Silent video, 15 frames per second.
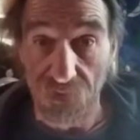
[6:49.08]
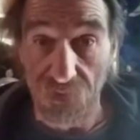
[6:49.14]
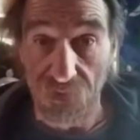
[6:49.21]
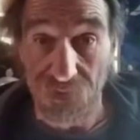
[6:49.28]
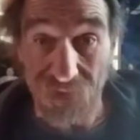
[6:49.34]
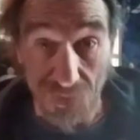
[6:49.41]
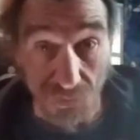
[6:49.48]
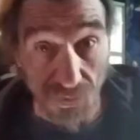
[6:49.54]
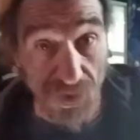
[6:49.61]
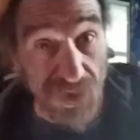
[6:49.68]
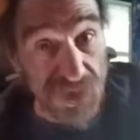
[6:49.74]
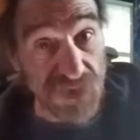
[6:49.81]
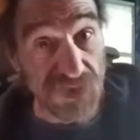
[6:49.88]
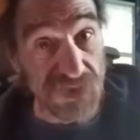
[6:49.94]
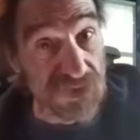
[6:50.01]
that
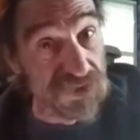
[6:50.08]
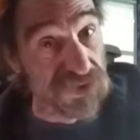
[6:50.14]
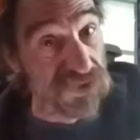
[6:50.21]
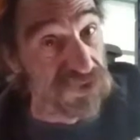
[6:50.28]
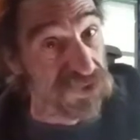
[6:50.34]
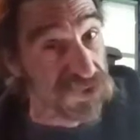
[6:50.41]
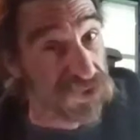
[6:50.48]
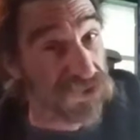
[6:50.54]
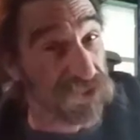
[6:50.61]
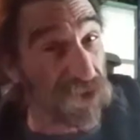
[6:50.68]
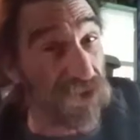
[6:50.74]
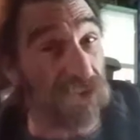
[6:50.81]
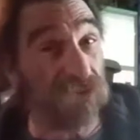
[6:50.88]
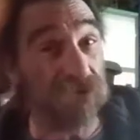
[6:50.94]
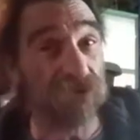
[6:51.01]
really
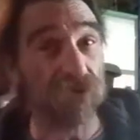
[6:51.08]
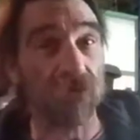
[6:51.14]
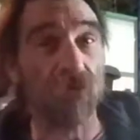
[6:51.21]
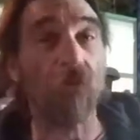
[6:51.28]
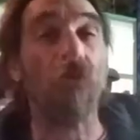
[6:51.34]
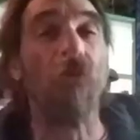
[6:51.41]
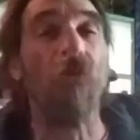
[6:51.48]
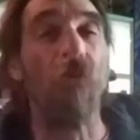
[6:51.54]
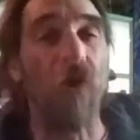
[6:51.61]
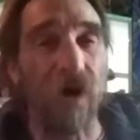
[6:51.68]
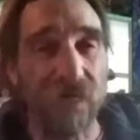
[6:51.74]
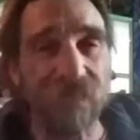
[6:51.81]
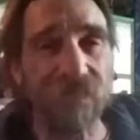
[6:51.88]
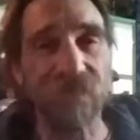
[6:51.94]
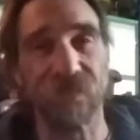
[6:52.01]
don't
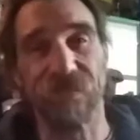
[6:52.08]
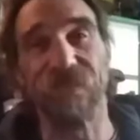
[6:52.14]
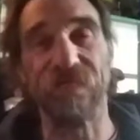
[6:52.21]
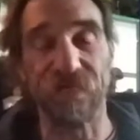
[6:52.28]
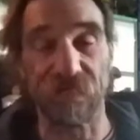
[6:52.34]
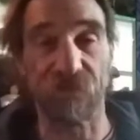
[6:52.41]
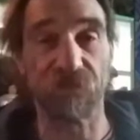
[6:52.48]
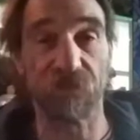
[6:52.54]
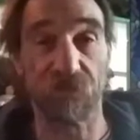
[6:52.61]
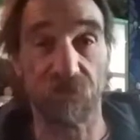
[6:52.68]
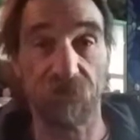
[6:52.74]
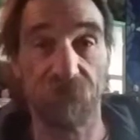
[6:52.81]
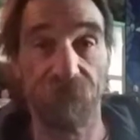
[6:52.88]
want this,